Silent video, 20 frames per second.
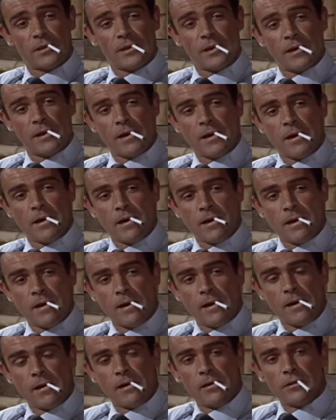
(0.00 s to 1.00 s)
back to the
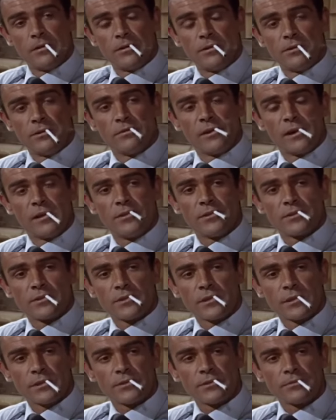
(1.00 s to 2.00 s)
physical dexterity
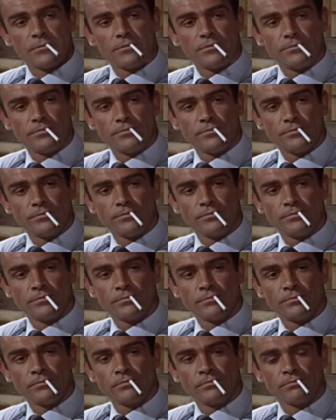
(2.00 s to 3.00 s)
of Harrison Ford
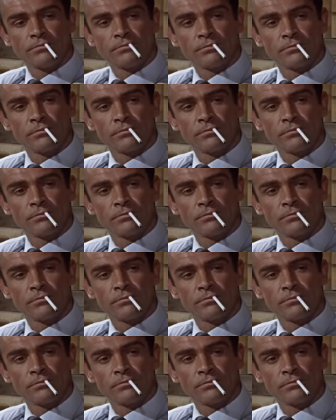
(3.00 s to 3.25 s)
as Han